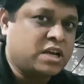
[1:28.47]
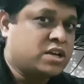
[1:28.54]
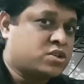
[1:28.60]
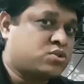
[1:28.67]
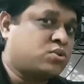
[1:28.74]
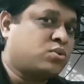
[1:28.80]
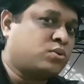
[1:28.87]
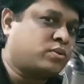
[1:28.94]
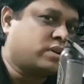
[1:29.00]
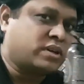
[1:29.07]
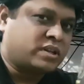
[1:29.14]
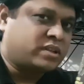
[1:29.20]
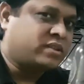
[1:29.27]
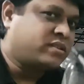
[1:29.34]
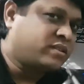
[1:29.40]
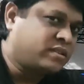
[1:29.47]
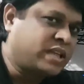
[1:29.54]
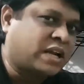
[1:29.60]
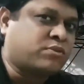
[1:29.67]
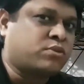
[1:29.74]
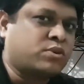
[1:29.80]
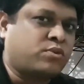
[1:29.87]
So
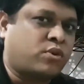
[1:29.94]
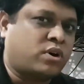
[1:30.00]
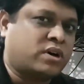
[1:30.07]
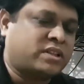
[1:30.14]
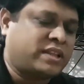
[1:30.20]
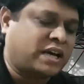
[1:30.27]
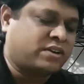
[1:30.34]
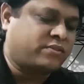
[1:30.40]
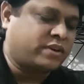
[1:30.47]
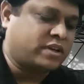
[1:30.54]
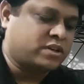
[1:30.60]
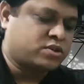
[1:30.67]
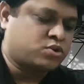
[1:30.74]
that would work that way.